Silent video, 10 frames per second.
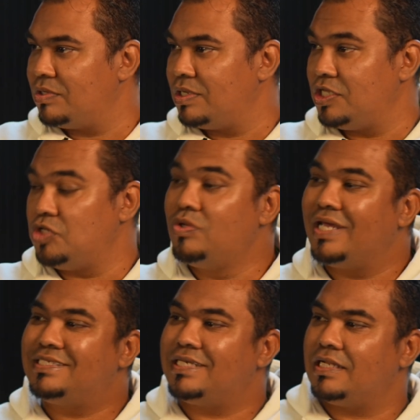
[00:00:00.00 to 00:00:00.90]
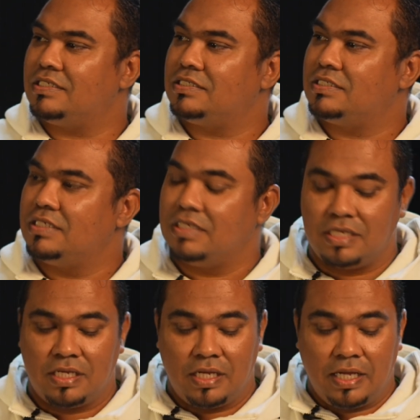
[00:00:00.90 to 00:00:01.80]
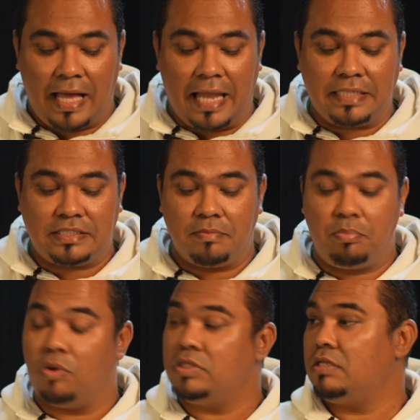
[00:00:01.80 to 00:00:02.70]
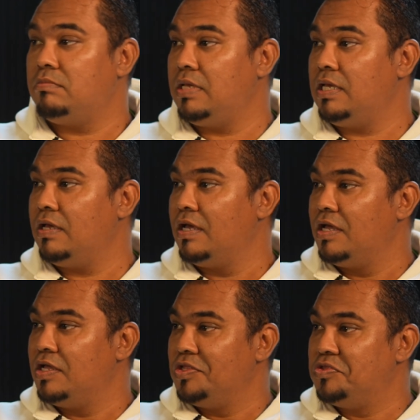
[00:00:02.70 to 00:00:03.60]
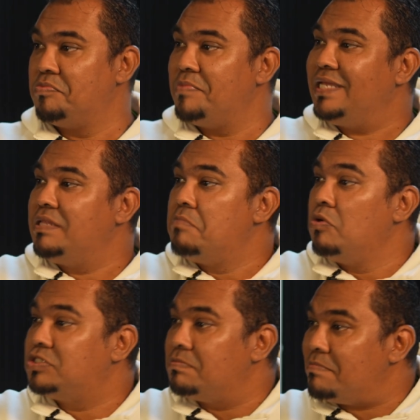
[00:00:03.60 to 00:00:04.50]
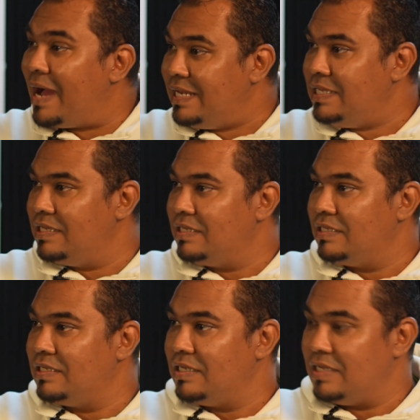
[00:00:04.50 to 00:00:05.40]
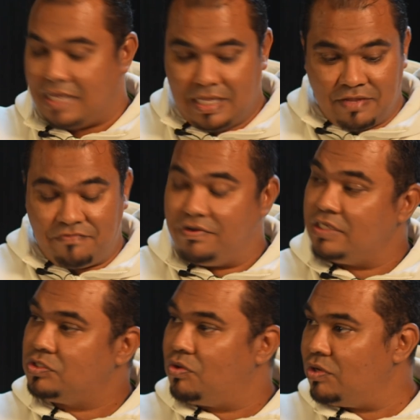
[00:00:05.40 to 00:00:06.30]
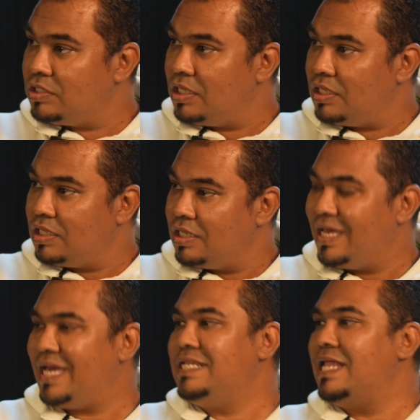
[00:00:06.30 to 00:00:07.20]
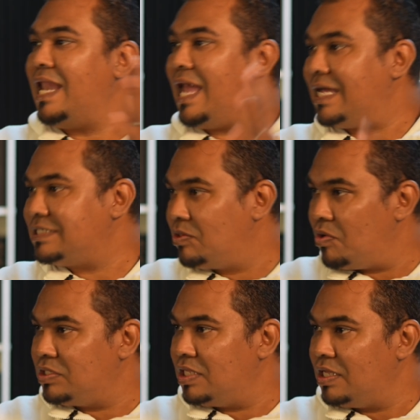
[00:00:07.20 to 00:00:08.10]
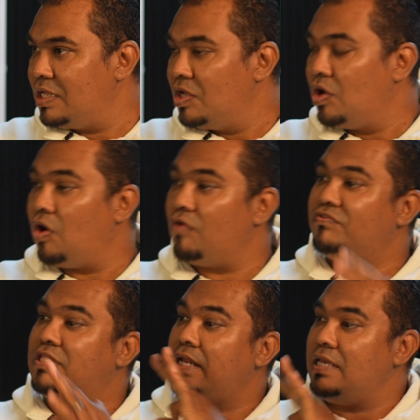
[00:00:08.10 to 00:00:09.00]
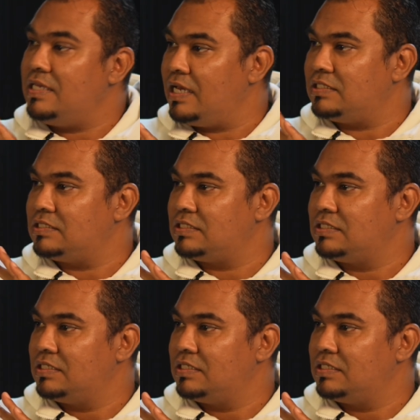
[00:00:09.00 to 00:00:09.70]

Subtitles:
Unit sales. Colored supported me to make the most money in the first quarter, in the last quarter of 3 years